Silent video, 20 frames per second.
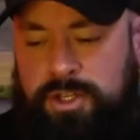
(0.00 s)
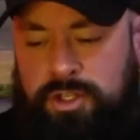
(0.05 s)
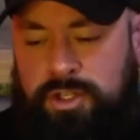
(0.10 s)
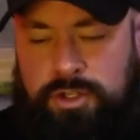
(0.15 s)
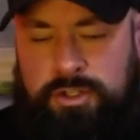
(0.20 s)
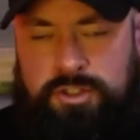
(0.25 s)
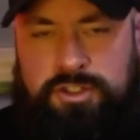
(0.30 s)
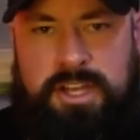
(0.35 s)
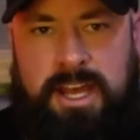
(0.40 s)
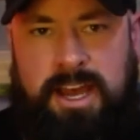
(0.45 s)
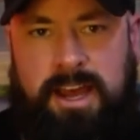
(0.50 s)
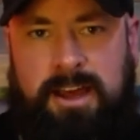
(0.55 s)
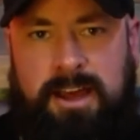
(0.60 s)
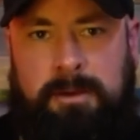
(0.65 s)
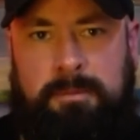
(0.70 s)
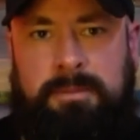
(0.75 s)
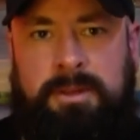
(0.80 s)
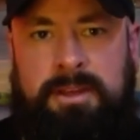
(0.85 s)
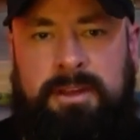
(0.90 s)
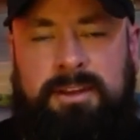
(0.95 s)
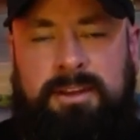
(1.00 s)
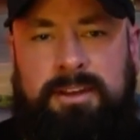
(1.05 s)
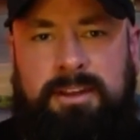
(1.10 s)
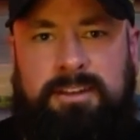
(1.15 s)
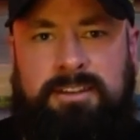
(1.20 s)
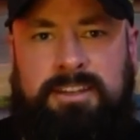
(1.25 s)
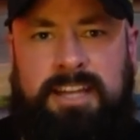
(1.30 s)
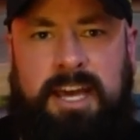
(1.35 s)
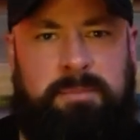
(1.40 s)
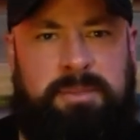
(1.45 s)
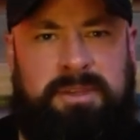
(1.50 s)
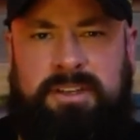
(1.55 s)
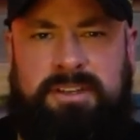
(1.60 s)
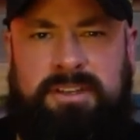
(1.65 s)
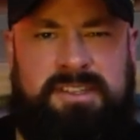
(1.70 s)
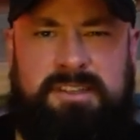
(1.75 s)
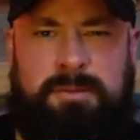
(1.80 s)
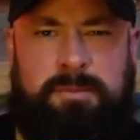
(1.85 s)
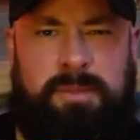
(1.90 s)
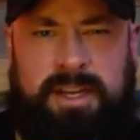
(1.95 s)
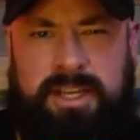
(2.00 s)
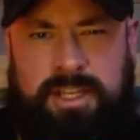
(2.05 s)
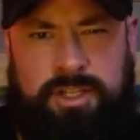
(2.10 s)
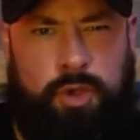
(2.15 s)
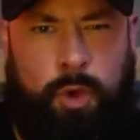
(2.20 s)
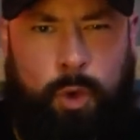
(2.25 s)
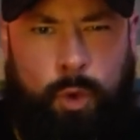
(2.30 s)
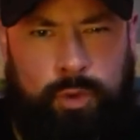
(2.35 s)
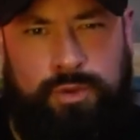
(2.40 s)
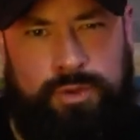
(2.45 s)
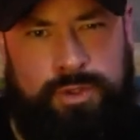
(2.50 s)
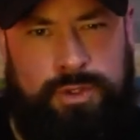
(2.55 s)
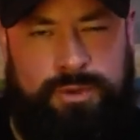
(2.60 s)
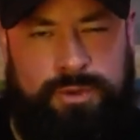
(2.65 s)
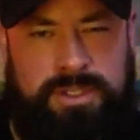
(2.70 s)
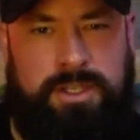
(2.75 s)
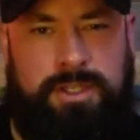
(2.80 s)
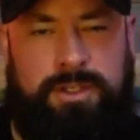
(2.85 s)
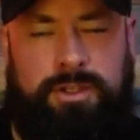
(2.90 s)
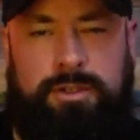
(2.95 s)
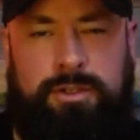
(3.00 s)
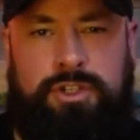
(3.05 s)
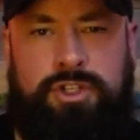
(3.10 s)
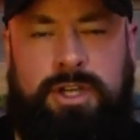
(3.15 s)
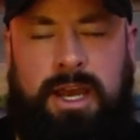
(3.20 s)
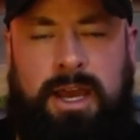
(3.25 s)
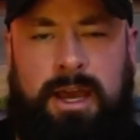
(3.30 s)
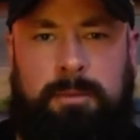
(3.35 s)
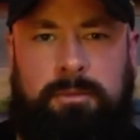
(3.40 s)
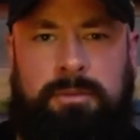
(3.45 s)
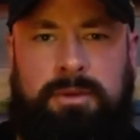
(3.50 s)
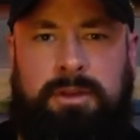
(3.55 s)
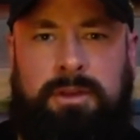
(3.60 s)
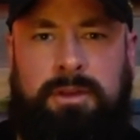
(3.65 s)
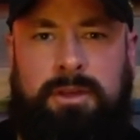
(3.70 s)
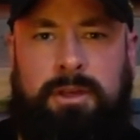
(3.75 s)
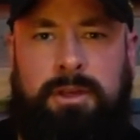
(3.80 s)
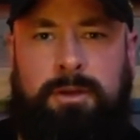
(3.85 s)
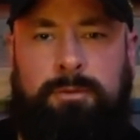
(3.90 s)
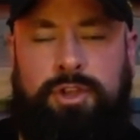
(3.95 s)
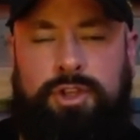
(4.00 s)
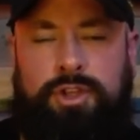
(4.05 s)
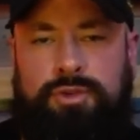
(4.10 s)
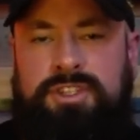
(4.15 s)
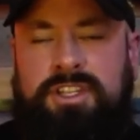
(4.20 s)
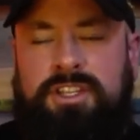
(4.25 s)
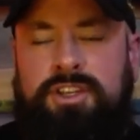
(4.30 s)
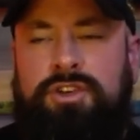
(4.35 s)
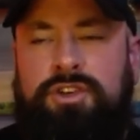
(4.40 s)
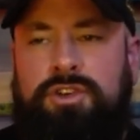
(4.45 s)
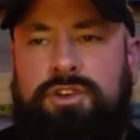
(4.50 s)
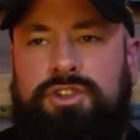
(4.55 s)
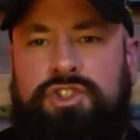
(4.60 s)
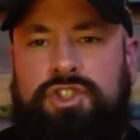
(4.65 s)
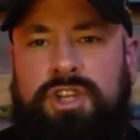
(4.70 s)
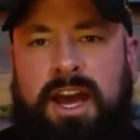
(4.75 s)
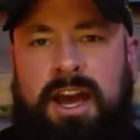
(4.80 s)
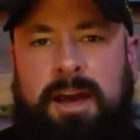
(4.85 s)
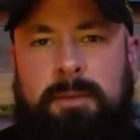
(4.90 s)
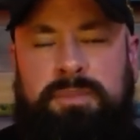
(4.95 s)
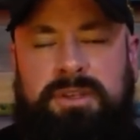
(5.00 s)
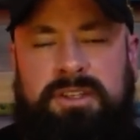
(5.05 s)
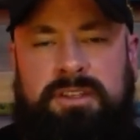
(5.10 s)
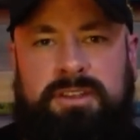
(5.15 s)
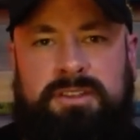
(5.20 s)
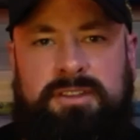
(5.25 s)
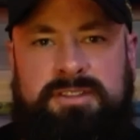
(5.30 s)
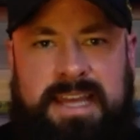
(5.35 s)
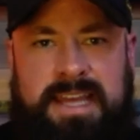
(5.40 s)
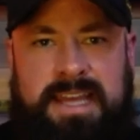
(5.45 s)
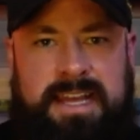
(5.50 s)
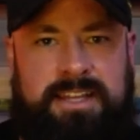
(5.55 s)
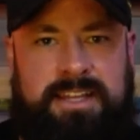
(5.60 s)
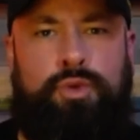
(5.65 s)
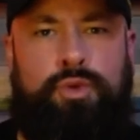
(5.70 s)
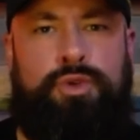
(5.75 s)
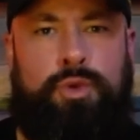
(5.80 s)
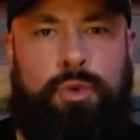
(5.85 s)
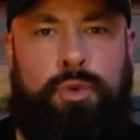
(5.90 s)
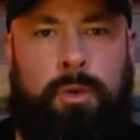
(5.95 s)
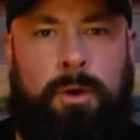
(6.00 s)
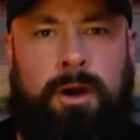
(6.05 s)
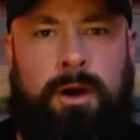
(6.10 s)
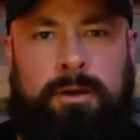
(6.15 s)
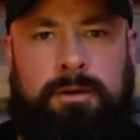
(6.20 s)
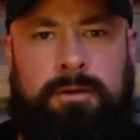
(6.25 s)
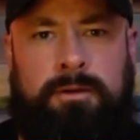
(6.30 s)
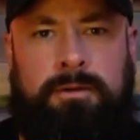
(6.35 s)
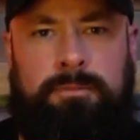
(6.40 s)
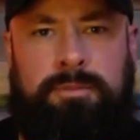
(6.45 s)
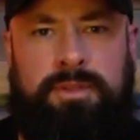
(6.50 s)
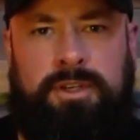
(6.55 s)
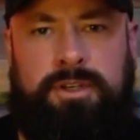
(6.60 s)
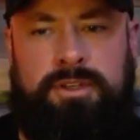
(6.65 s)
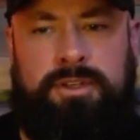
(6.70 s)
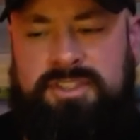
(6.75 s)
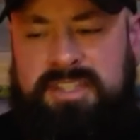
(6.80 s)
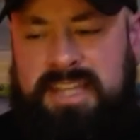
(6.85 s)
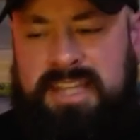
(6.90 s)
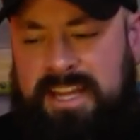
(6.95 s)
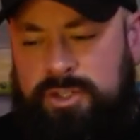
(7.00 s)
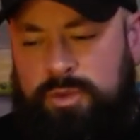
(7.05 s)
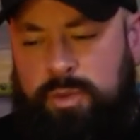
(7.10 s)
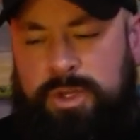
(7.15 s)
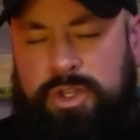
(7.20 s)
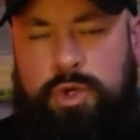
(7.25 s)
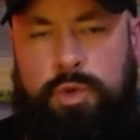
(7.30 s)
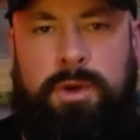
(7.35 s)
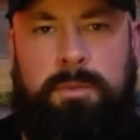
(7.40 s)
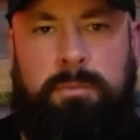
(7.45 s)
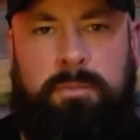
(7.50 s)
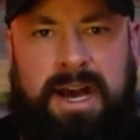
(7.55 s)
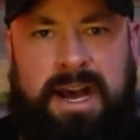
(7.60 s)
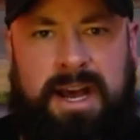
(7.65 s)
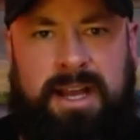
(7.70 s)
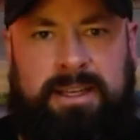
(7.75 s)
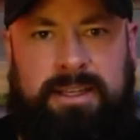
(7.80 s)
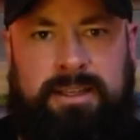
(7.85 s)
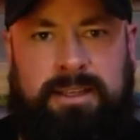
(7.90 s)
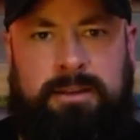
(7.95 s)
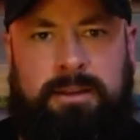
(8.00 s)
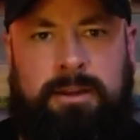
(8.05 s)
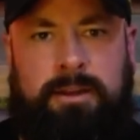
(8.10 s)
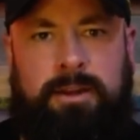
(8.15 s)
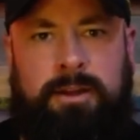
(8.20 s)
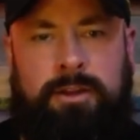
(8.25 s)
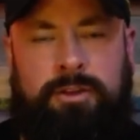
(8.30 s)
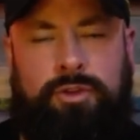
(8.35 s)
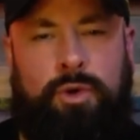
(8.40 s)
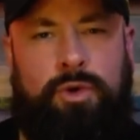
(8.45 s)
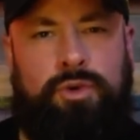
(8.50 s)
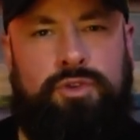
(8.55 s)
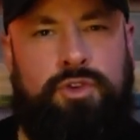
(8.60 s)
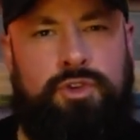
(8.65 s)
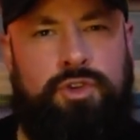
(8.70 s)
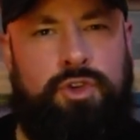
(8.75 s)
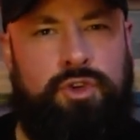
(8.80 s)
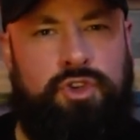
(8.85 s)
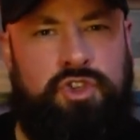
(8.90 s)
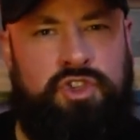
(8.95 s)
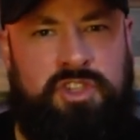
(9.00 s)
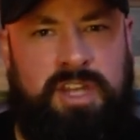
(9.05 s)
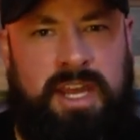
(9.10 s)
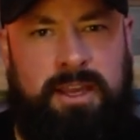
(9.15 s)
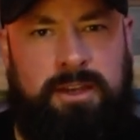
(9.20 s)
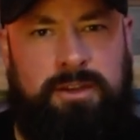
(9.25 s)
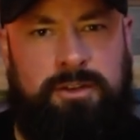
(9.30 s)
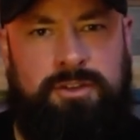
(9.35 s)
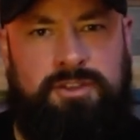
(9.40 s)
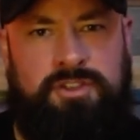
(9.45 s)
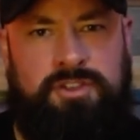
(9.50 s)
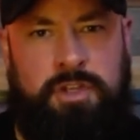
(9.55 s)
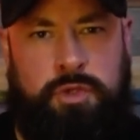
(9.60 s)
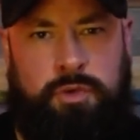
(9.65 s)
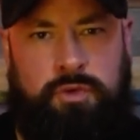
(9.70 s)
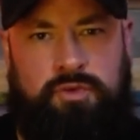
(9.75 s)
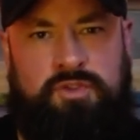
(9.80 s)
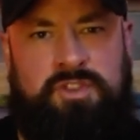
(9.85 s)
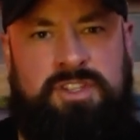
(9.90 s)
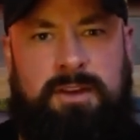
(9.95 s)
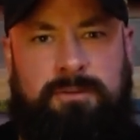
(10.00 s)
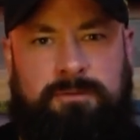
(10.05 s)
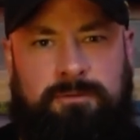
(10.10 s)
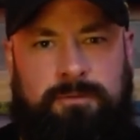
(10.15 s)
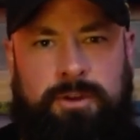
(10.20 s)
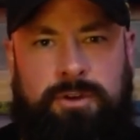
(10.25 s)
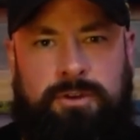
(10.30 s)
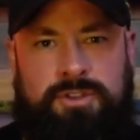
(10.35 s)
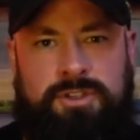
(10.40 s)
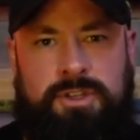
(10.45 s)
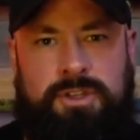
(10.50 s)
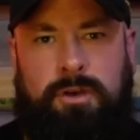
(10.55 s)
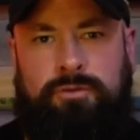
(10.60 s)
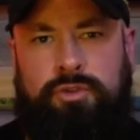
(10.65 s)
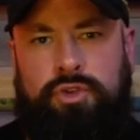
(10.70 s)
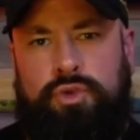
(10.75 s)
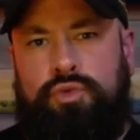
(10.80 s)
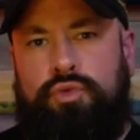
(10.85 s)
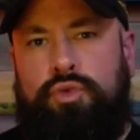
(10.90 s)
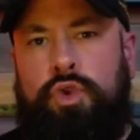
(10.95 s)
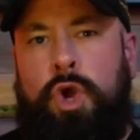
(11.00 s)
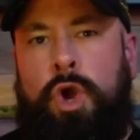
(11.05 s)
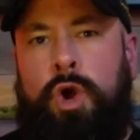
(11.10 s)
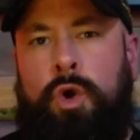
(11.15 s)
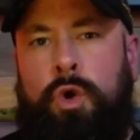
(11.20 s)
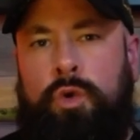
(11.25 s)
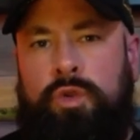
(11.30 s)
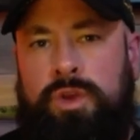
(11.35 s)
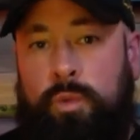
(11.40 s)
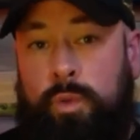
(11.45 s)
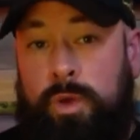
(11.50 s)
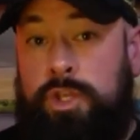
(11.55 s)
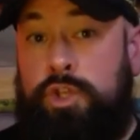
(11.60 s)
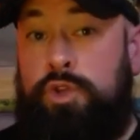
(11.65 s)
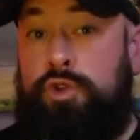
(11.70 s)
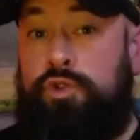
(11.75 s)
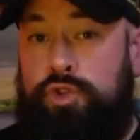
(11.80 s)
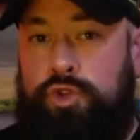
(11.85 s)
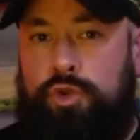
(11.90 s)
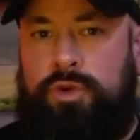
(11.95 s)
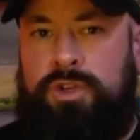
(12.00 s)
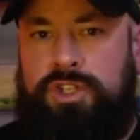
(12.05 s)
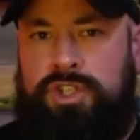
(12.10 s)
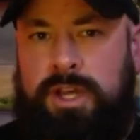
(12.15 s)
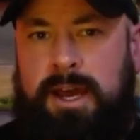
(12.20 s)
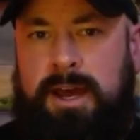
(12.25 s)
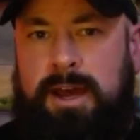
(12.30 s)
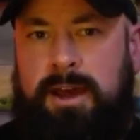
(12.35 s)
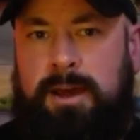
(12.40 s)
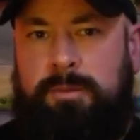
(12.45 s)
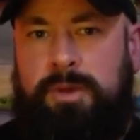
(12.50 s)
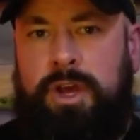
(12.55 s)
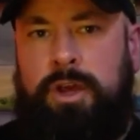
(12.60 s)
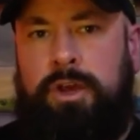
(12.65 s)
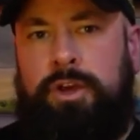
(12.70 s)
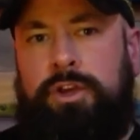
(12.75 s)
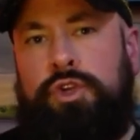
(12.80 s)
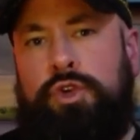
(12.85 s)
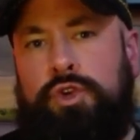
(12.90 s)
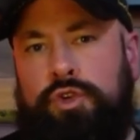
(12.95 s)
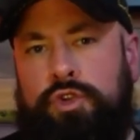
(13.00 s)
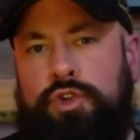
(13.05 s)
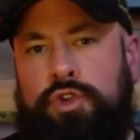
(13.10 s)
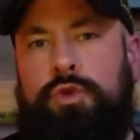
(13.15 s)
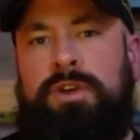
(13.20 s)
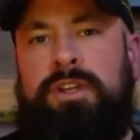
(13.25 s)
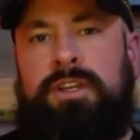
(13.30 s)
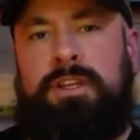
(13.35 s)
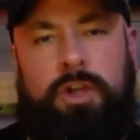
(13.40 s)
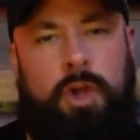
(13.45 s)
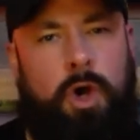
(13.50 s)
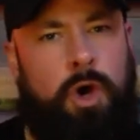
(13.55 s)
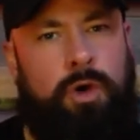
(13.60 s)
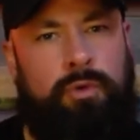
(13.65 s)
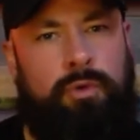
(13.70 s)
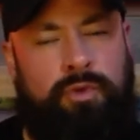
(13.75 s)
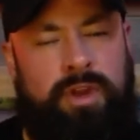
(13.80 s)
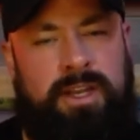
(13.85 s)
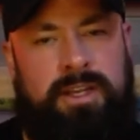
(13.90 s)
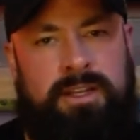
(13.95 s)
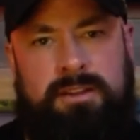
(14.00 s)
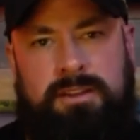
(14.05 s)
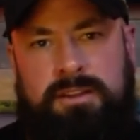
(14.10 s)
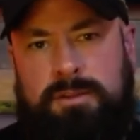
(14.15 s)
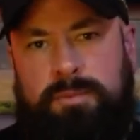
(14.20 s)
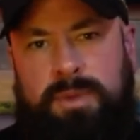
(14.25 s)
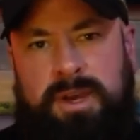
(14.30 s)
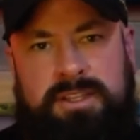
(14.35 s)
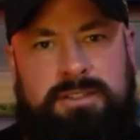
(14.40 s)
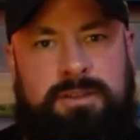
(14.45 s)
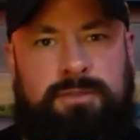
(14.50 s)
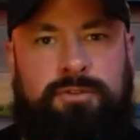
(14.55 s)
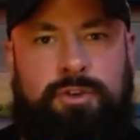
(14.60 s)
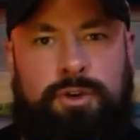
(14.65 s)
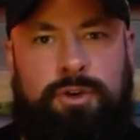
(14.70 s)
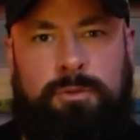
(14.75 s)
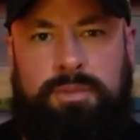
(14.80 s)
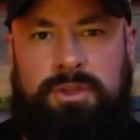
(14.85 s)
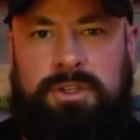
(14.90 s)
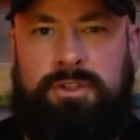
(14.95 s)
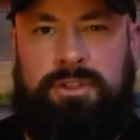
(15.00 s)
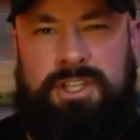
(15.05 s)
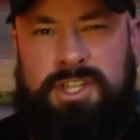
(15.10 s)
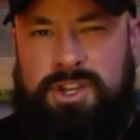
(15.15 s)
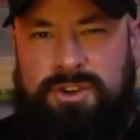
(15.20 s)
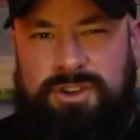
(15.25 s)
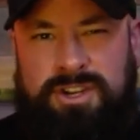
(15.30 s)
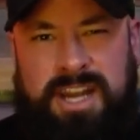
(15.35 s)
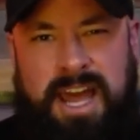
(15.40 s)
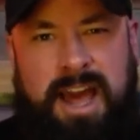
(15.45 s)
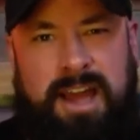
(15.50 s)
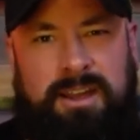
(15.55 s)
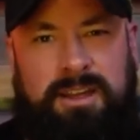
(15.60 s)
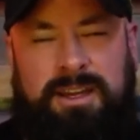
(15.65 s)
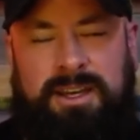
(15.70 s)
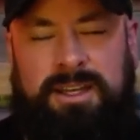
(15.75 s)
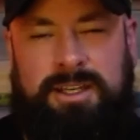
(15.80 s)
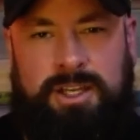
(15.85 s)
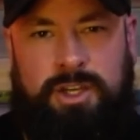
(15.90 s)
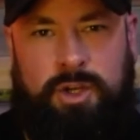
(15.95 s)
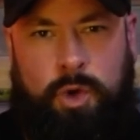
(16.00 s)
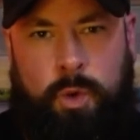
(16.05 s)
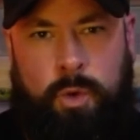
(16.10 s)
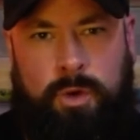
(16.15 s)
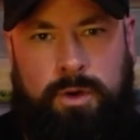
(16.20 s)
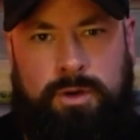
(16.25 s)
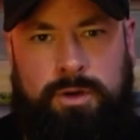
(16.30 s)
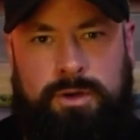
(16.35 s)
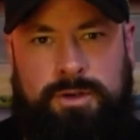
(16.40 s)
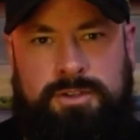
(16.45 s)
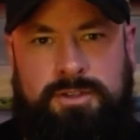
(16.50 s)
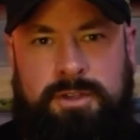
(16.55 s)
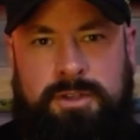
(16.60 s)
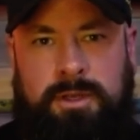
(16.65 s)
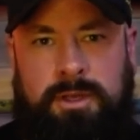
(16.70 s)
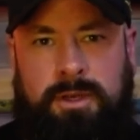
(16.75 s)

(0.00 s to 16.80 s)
a good job, not because somebody told you did a good job, but you did a good job because that's who you are, because that's what you embody. Those are your standards that you set for yourself. You know that when you do a job, you're doing it already to the best of your ability. You're not cutting corners.